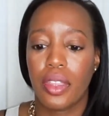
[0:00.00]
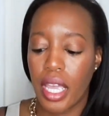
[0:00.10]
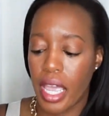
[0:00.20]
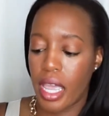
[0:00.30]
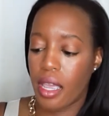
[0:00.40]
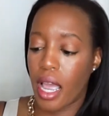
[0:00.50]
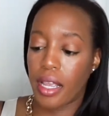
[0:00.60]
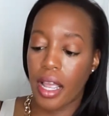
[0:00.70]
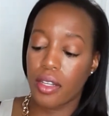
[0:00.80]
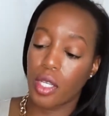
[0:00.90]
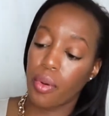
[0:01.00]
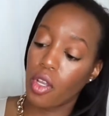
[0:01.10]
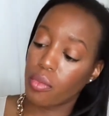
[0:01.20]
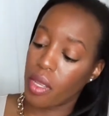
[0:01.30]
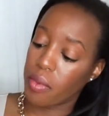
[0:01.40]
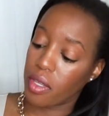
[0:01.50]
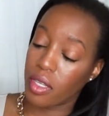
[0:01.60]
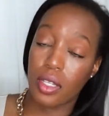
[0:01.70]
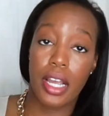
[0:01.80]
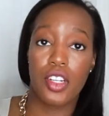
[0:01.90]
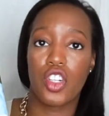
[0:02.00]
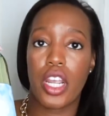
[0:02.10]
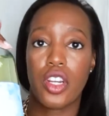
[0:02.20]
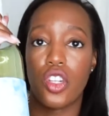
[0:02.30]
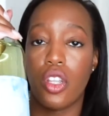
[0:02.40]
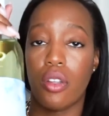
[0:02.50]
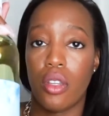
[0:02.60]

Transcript: I suppose maybe these guys changed it,